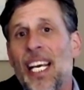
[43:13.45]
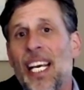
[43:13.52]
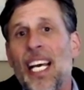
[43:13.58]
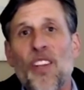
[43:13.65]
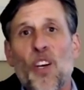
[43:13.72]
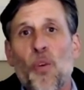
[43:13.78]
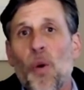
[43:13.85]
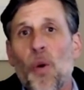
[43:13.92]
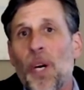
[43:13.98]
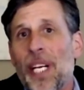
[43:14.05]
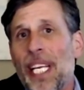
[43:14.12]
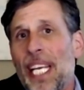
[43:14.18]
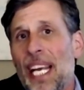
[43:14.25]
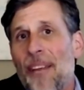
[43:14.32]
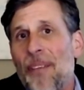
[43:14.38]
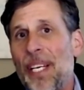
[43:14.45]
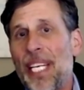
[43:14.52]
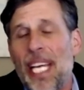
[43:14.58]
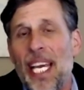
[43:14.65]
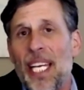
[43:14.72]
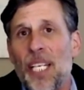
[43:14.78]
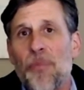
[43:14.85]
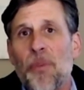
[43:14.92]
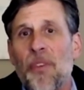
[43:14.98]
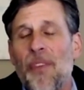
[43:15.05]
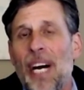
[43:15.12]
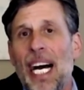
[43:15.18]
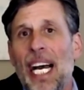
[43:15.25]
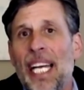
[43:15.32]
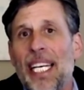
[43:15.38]
and they're working every day to
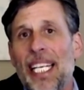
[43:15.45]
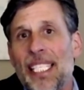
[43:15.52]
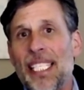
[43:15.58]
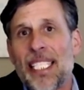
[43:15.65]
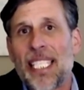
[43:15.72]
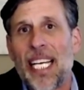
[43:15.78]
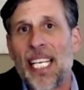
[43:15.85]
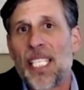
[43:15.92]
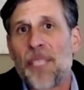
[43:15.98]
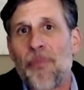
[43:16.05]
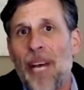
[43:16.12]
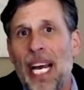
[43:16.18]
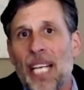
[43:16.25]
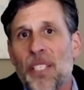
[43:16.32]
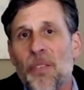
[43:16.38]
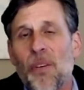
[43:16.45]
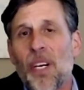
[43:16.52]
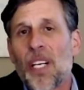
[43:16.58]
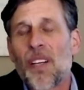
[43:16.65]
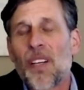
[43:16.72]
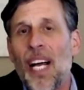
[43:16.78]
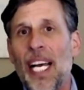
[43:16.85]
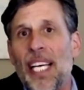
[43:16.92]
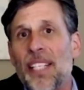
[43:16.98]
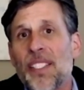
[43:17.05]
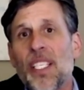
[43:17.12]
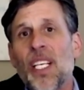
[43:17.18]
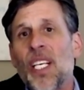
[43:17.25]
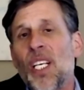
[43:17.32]
provide insights back to our clients.